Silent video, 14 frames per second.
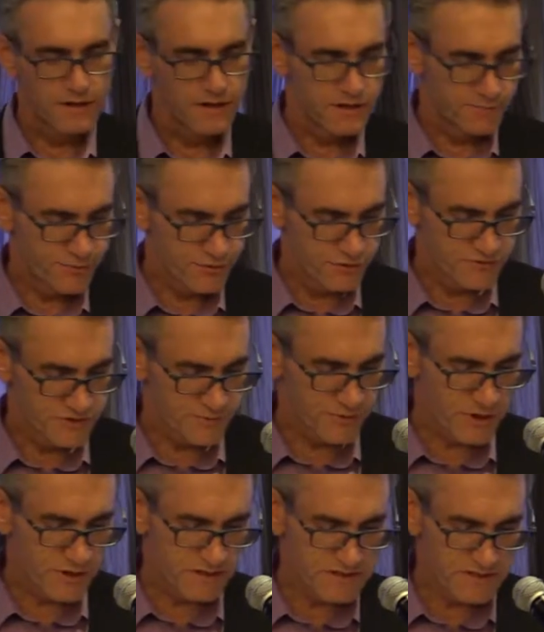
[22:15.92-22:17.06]
It improves your
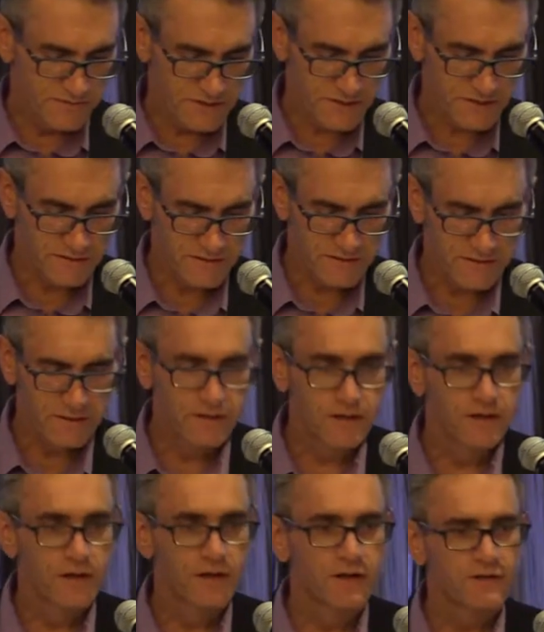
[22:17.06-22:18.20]
productivity.
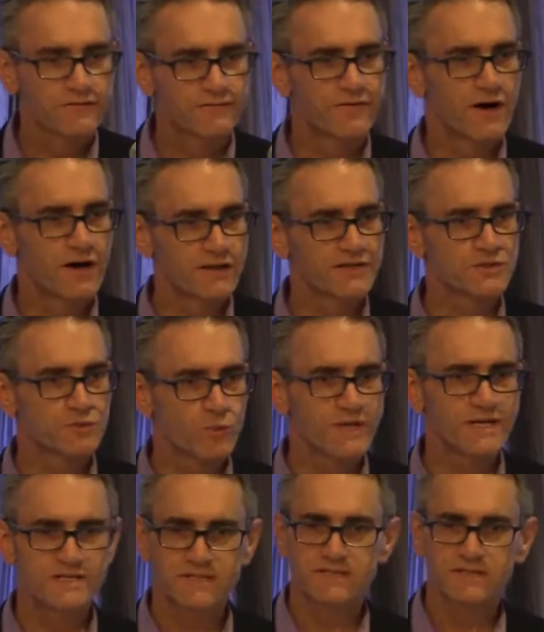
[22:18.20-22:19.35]
There's far less
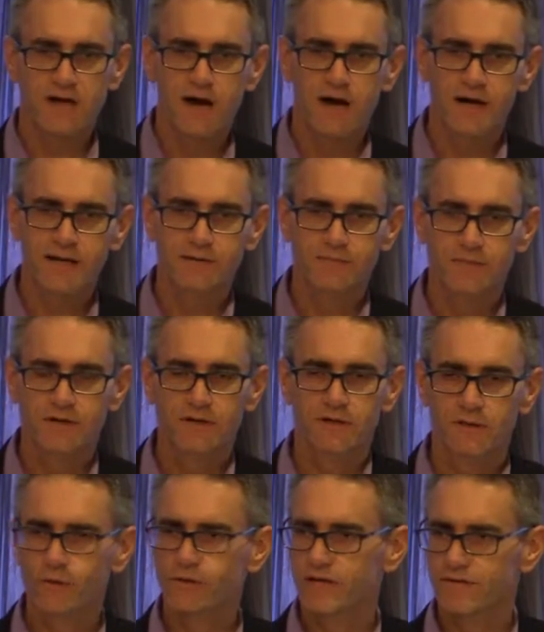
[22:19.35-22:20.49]
wasted time
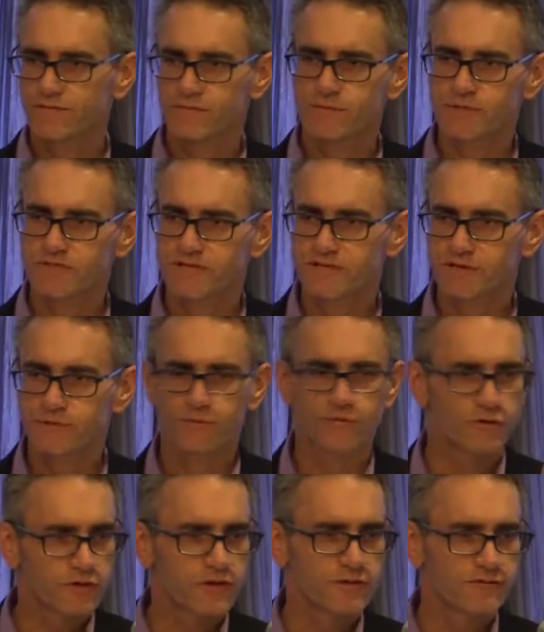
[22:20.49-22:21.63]
looking for materials,
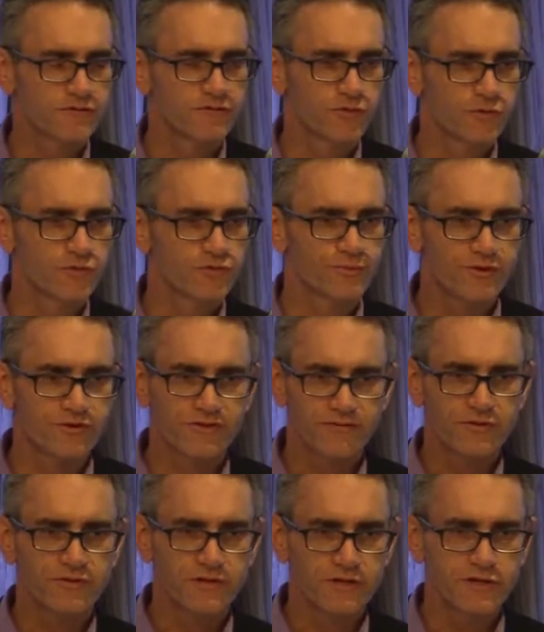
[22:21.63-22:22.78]
looking for tools, because
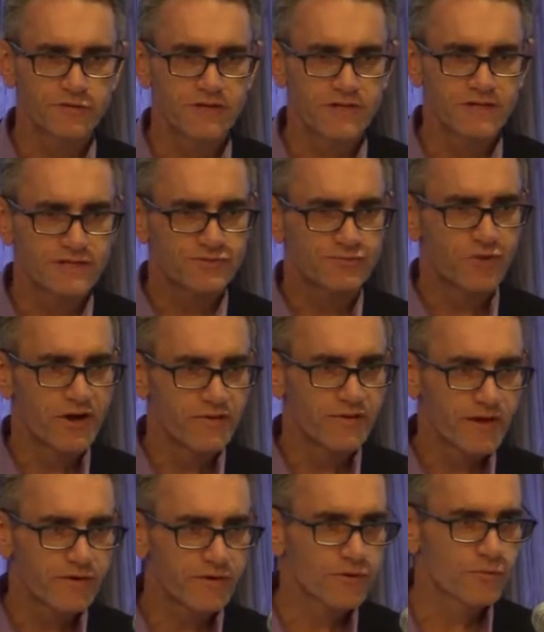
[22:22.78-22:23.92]
everything you need is right
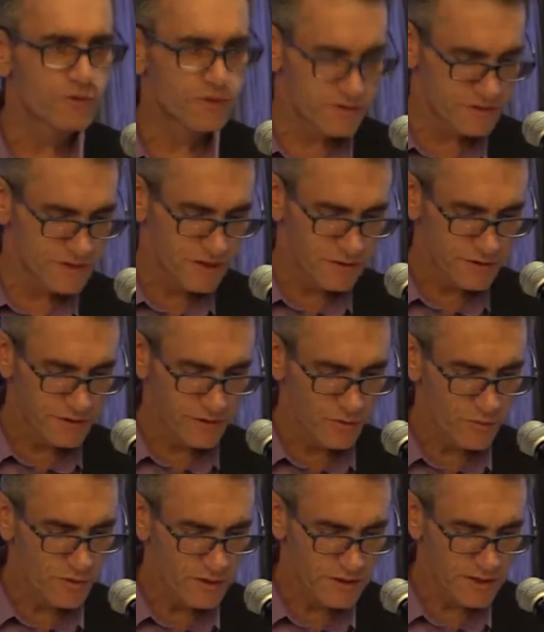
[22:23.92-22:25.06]
there at the work cell that you're
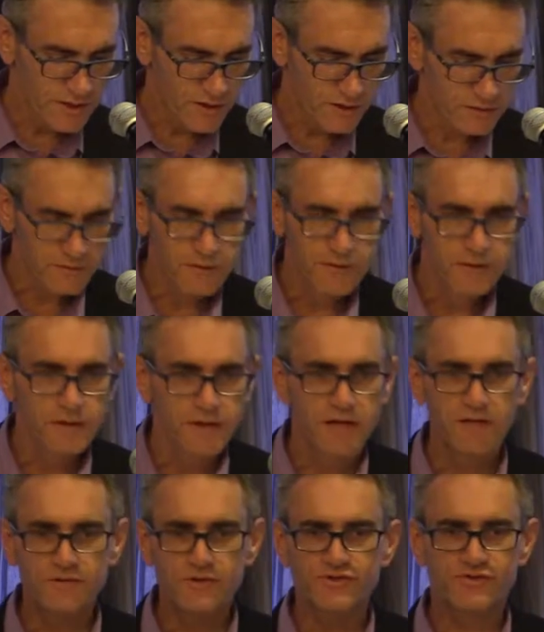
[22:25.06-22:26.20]
working on.
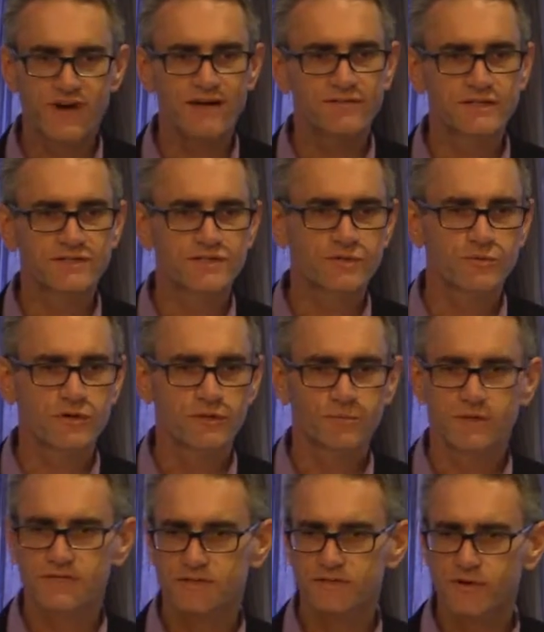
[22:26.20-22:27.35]
Even traveling to the
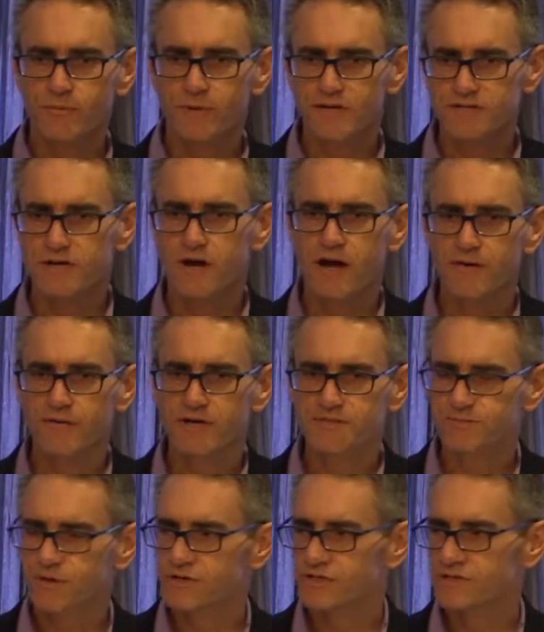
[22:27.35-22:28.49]
workplace, so you go past a high-rise
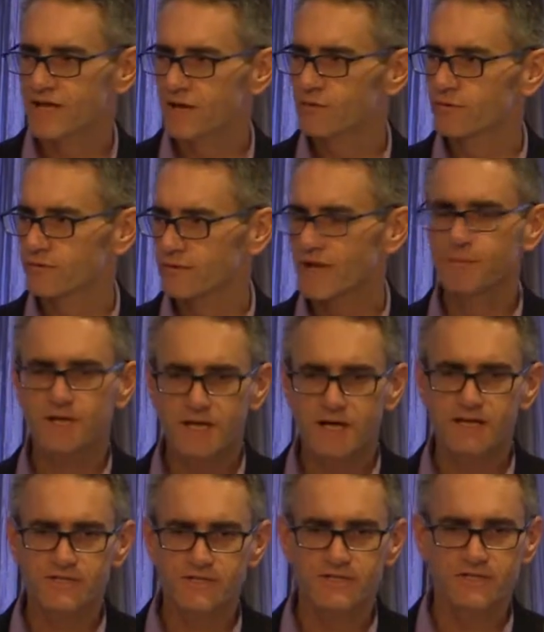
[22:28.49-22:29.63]
project, how many
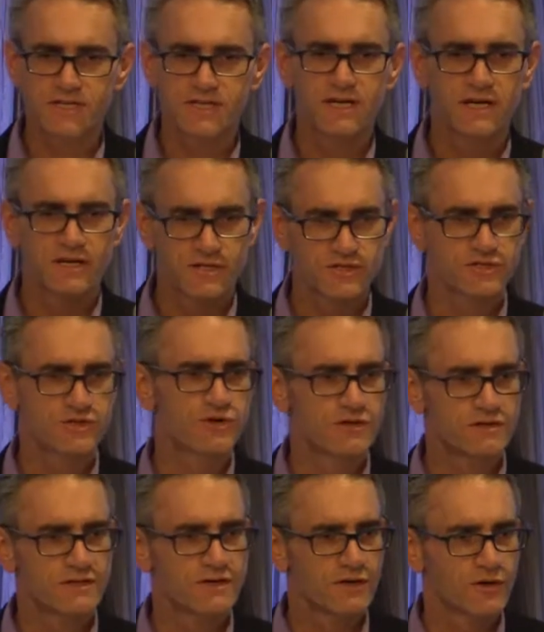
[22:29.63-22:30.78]
guys do you see
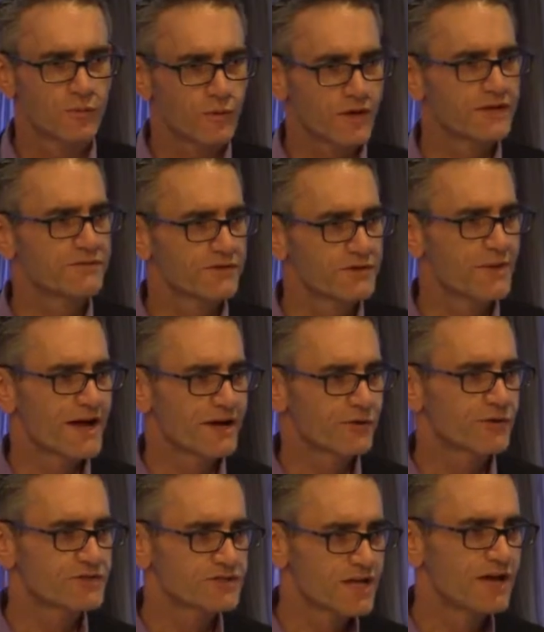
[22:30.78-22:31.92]
stood waiting for the man
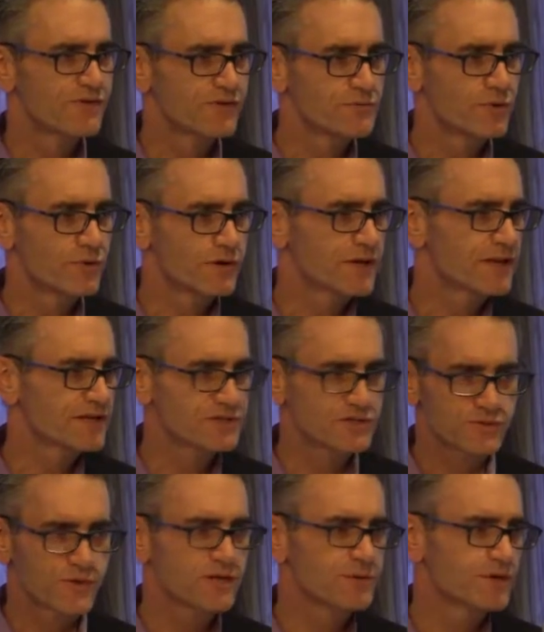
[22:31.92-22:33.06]
hoist every morning? That's a
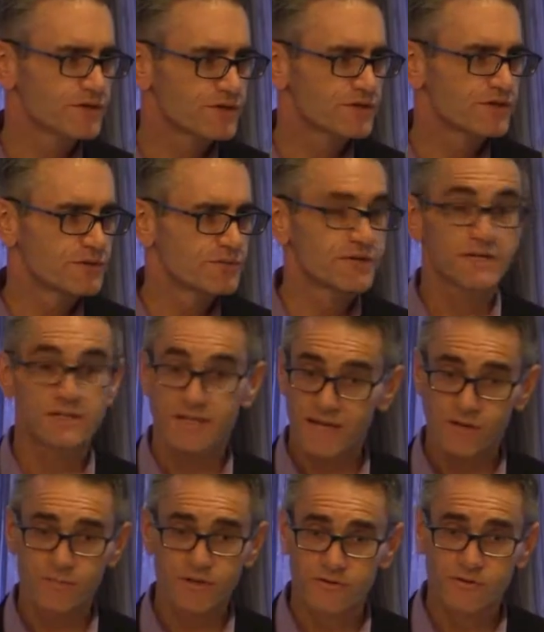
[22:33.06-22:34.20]
20-minute, 30-minute, and that
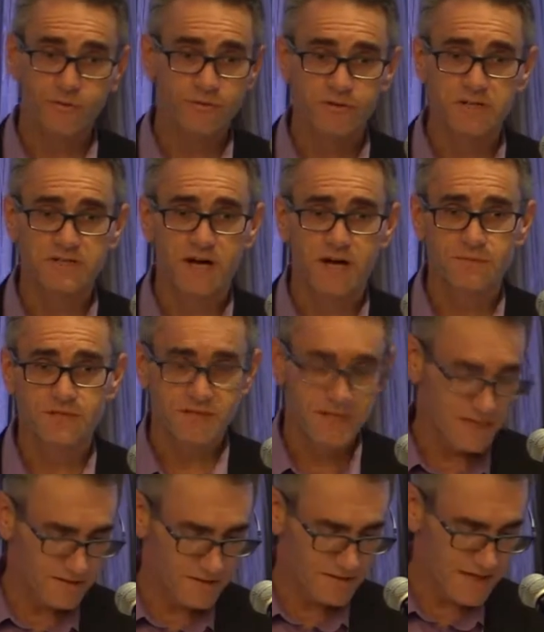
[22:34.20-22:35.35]
could be 2-3 times a
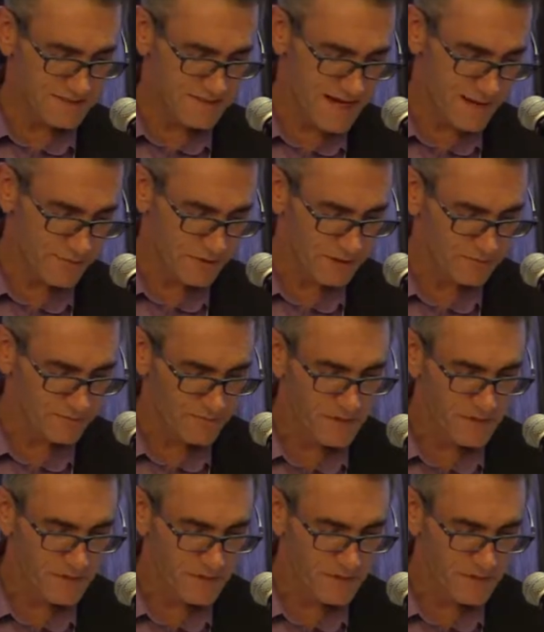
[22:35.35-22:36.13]
day that that's happening.